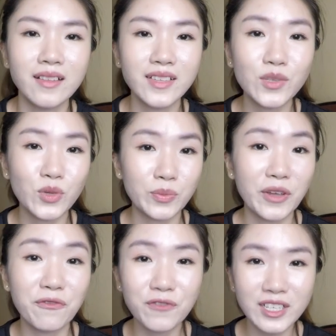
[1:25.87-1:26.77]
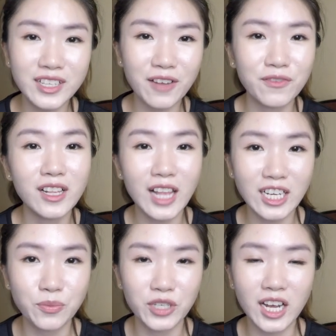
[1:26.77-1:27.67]
This was my first ever
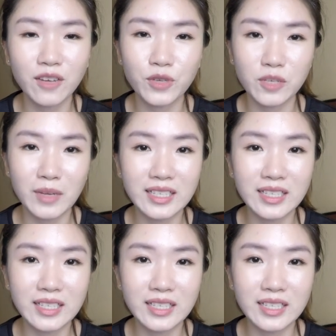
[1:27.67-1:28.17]
Lush product, which my